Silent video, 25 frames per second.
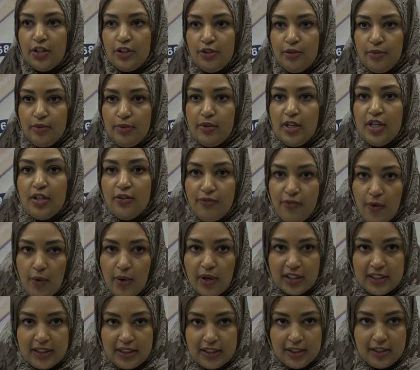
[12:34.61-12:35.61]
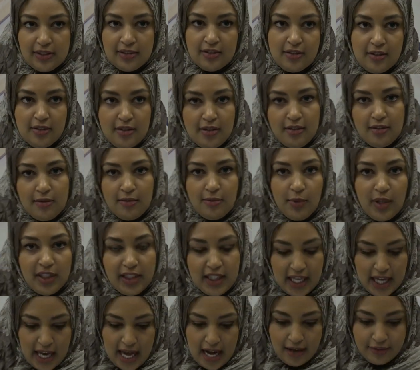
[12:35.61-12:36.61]
you enforce what
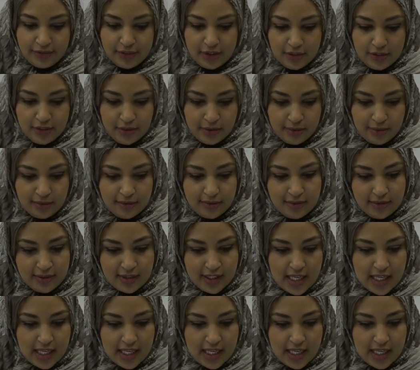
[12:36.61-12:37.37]
they have to do.